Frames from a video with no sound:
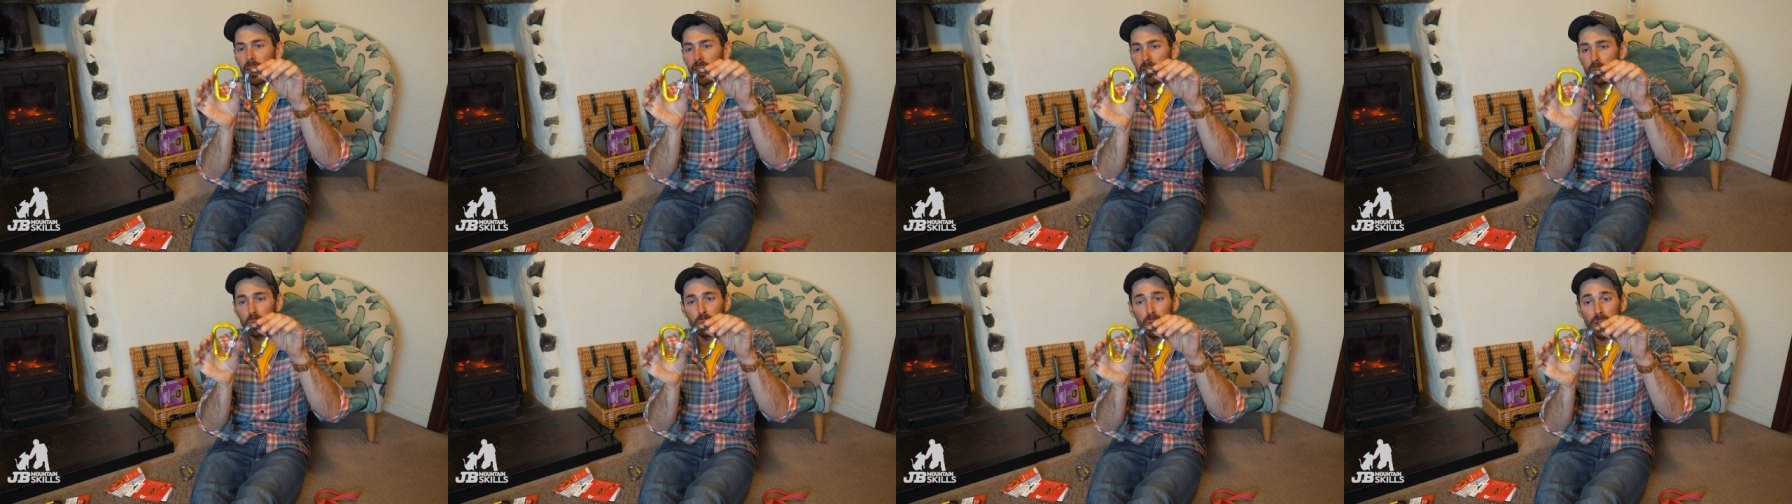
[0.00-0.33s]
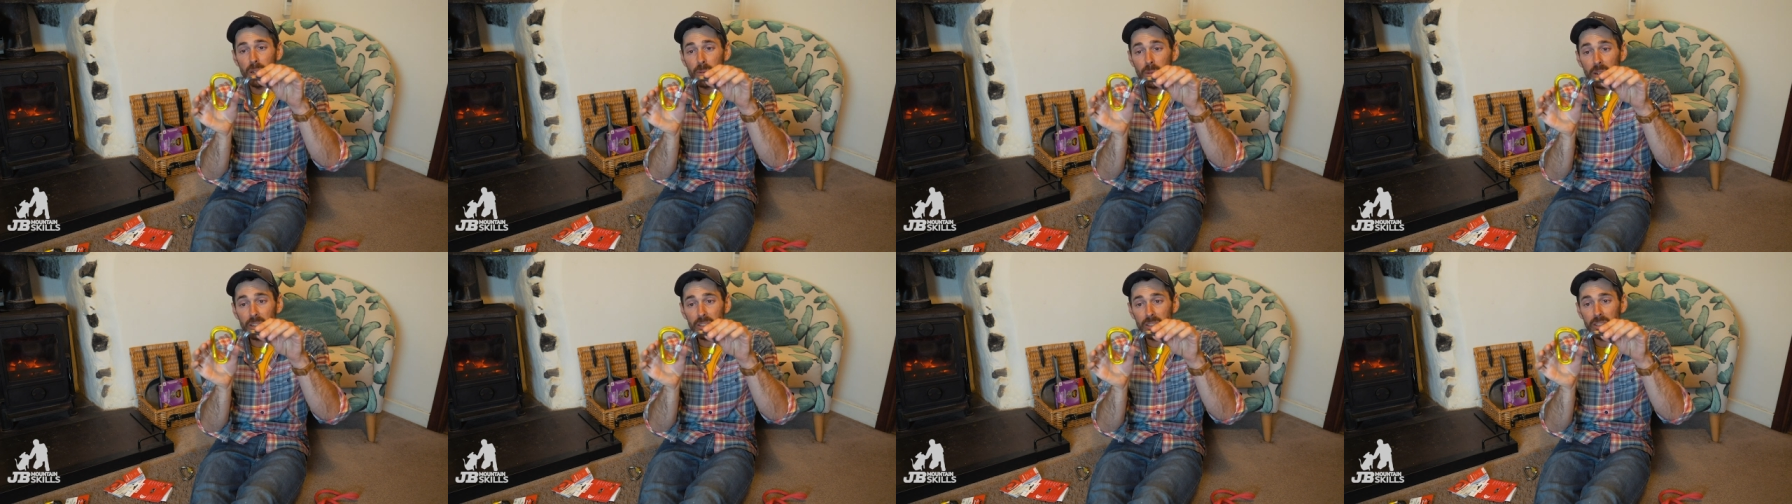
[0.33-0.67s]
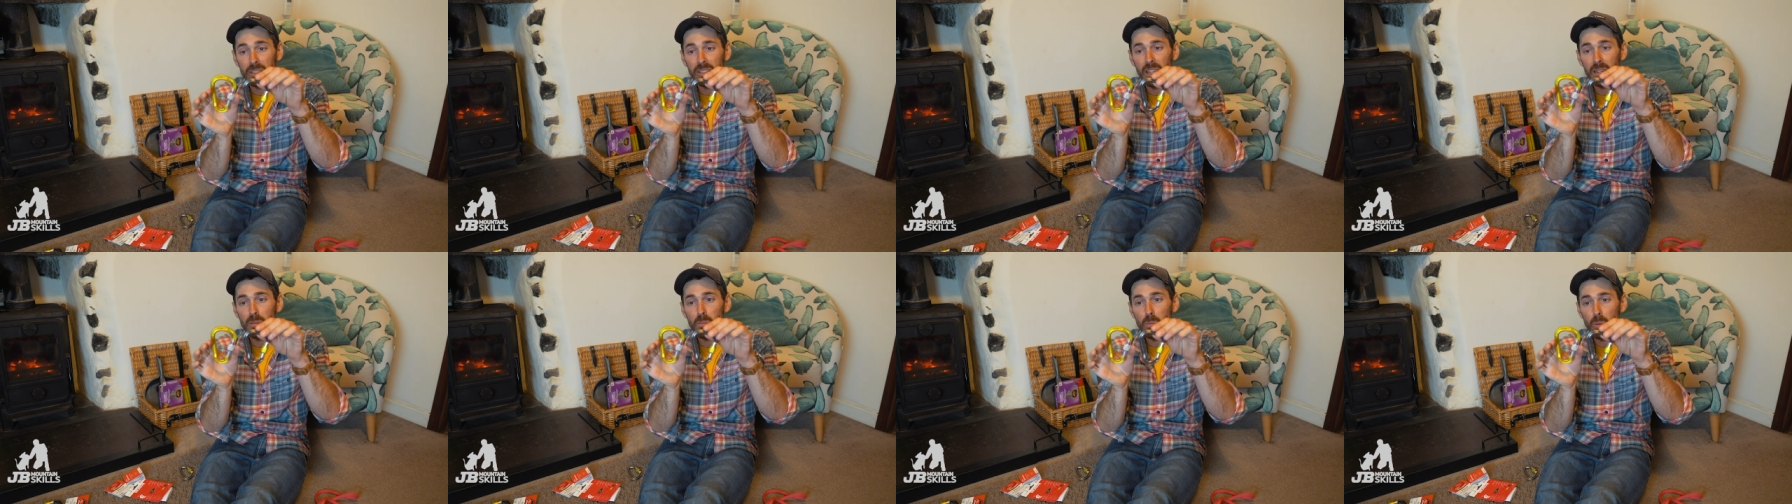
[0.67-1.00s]
It's pretty much the
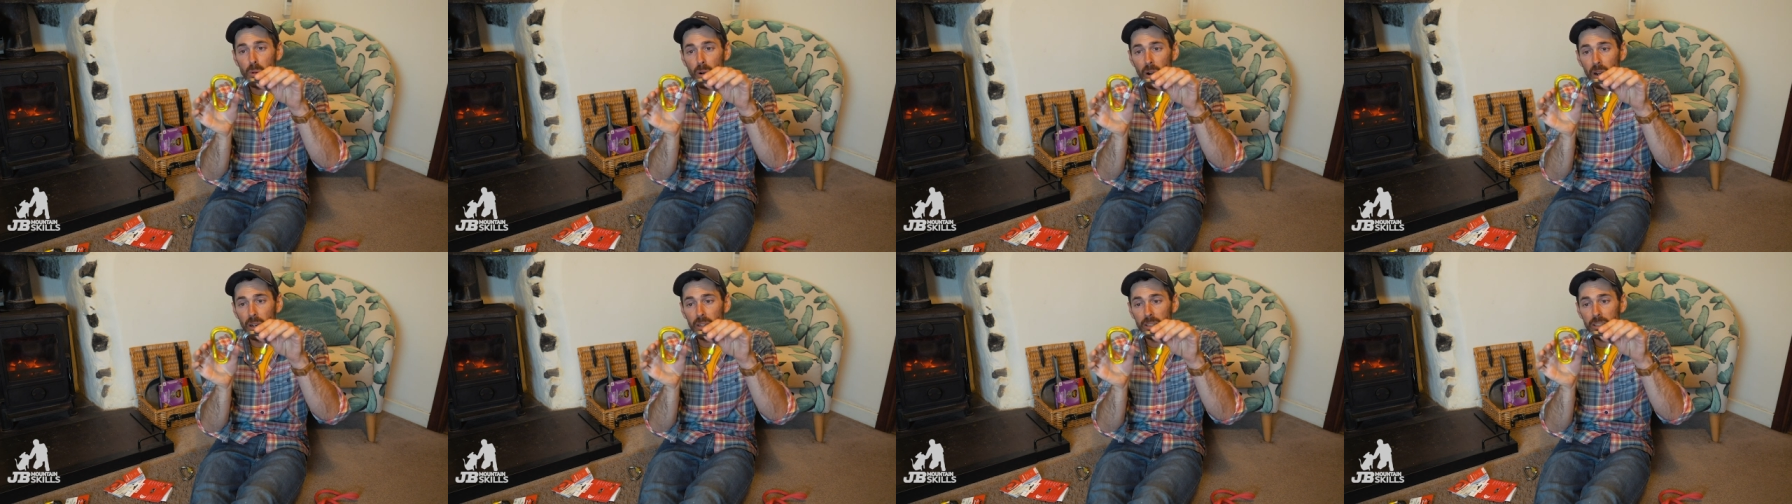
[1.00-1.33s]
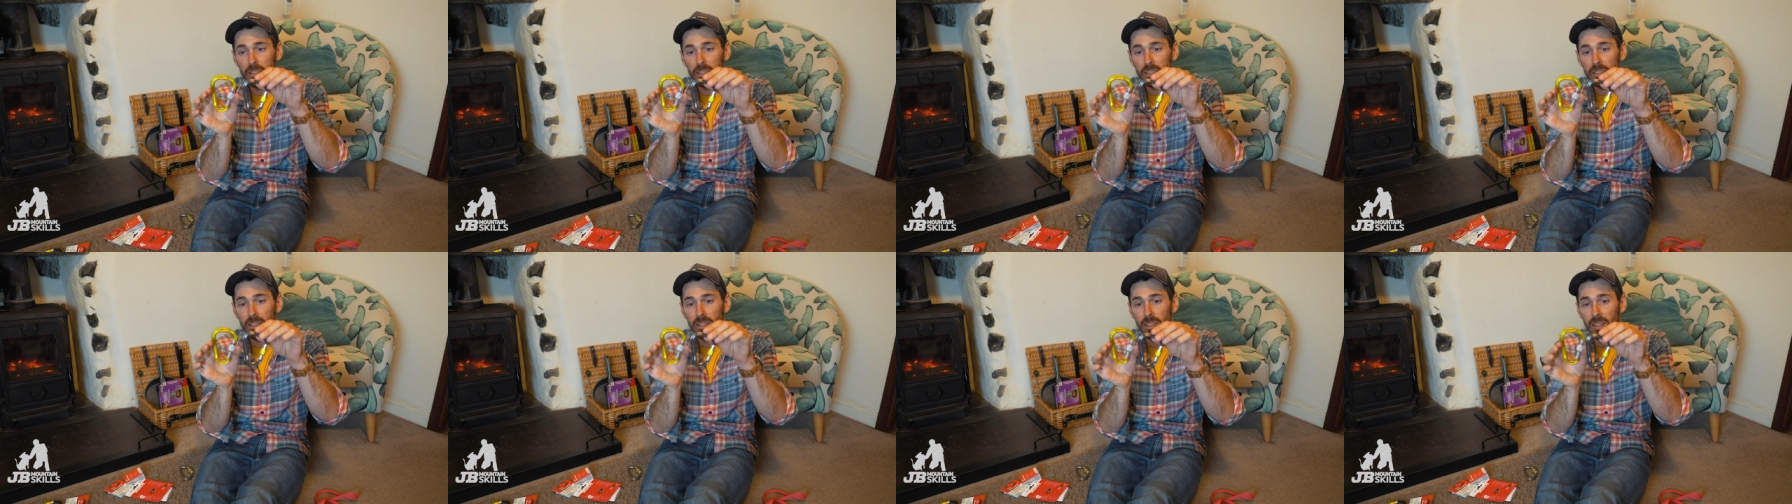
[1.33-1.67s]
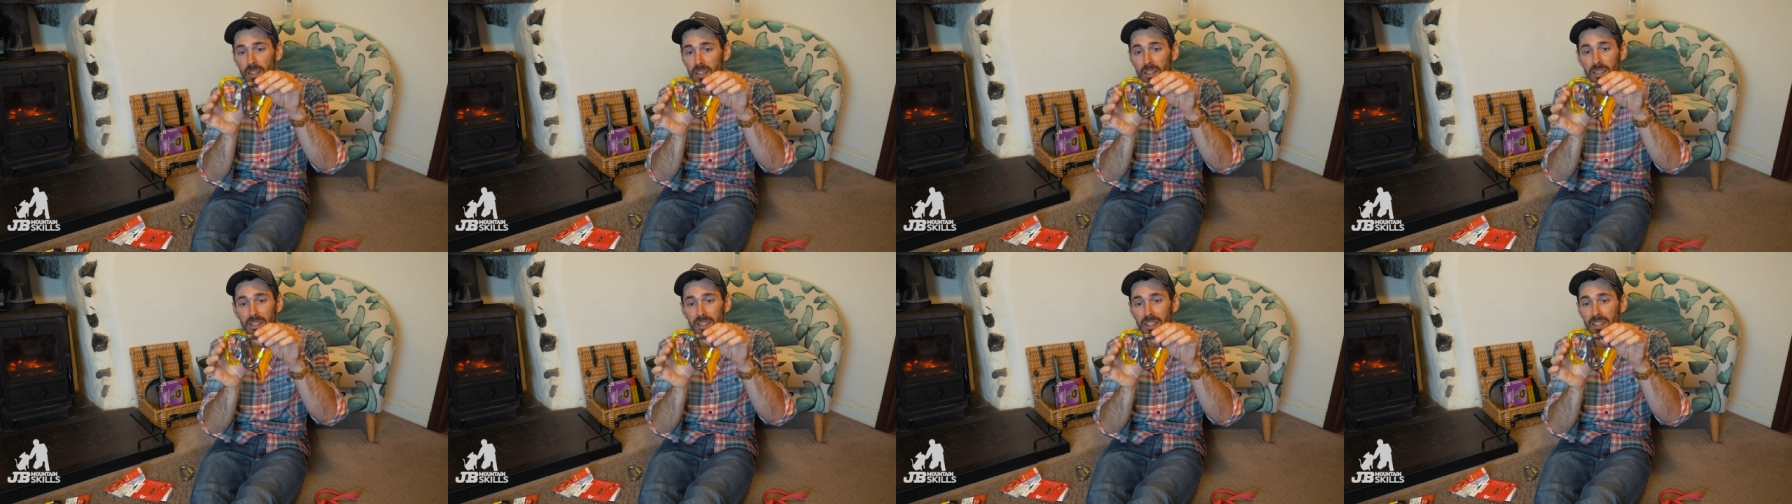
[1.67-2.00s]
same price.
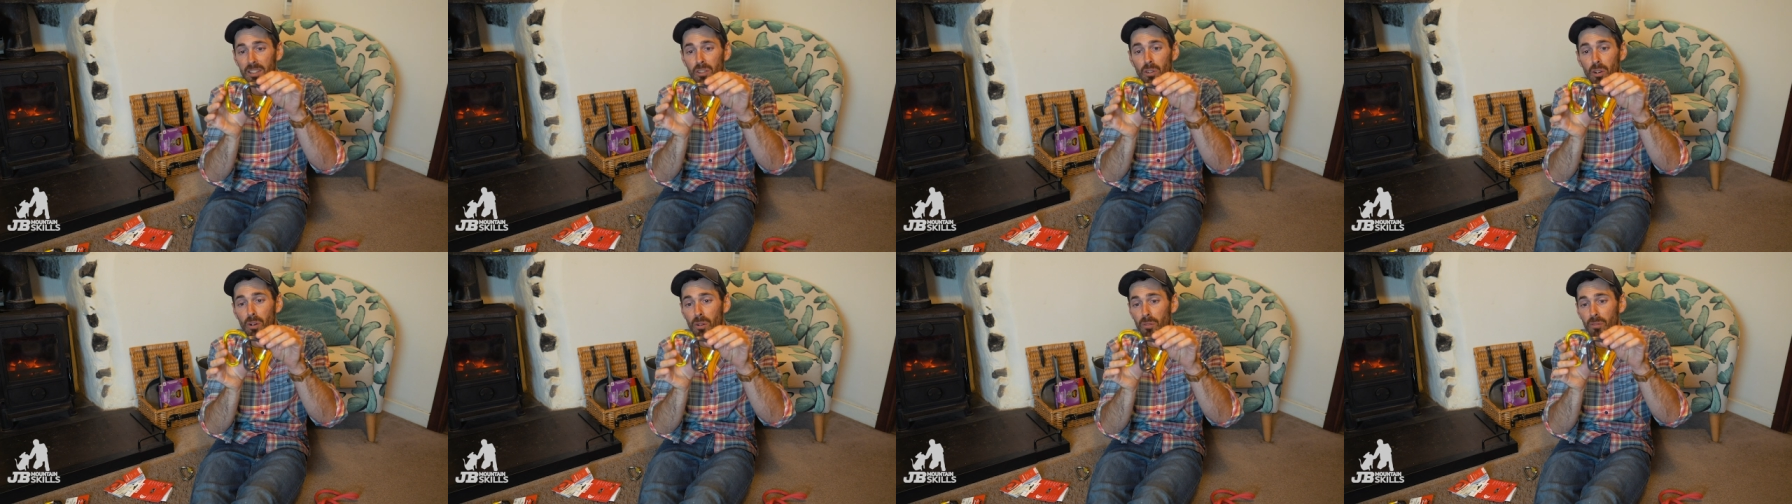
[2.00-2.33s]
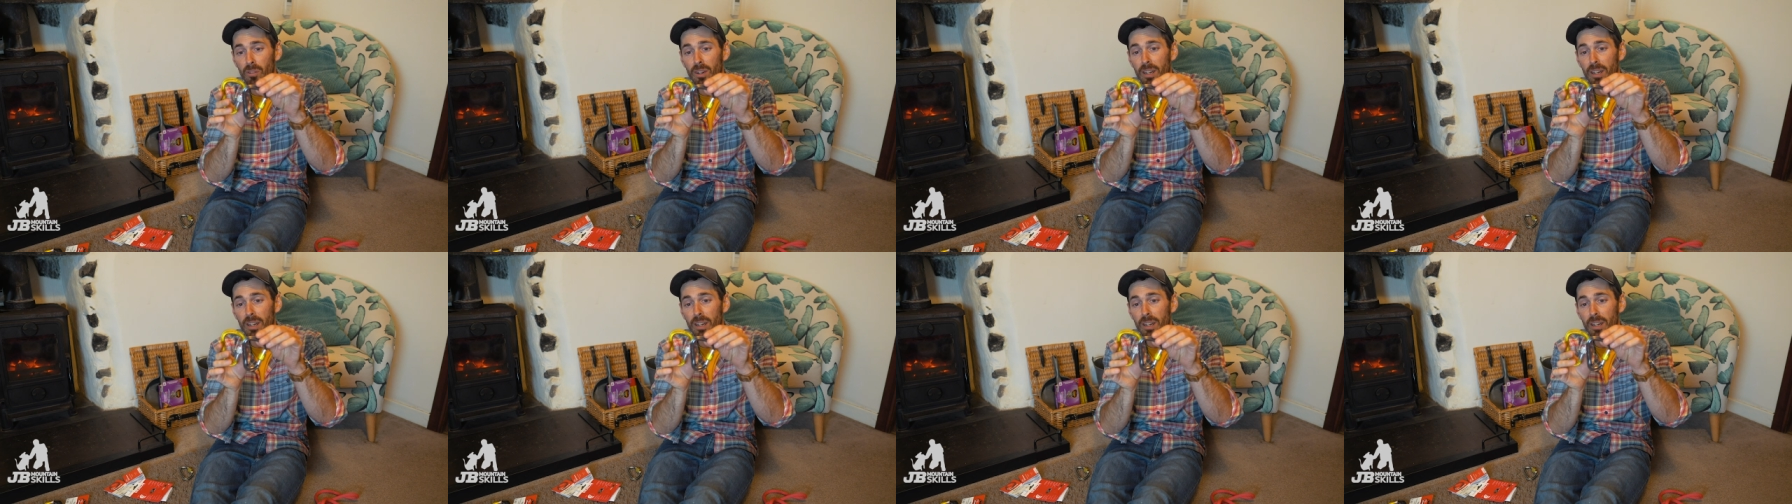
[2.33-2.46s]
There's not